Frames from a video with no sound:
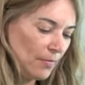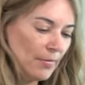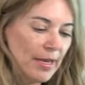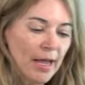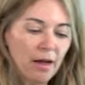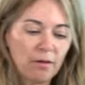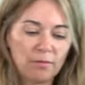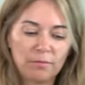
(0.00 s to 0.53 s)

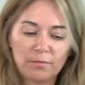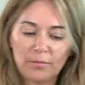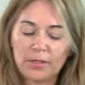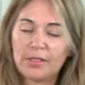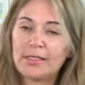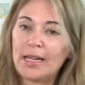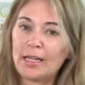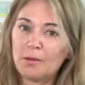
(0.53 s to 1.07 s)
now,
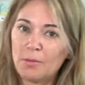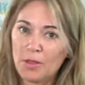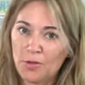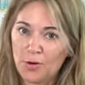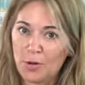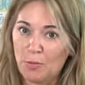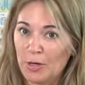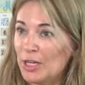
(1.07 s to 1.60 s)
it's taken me
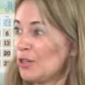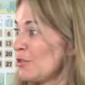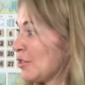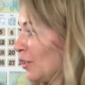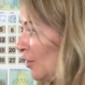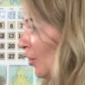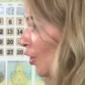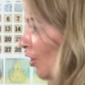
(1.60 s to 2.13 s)
31
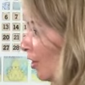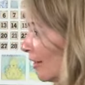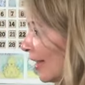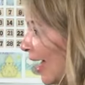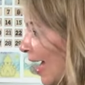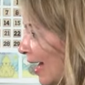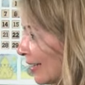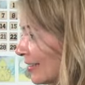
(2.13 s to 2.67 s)
years to learn
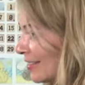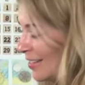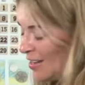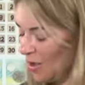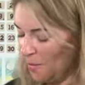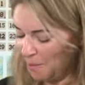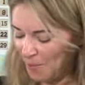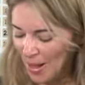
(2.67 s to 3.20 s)
that,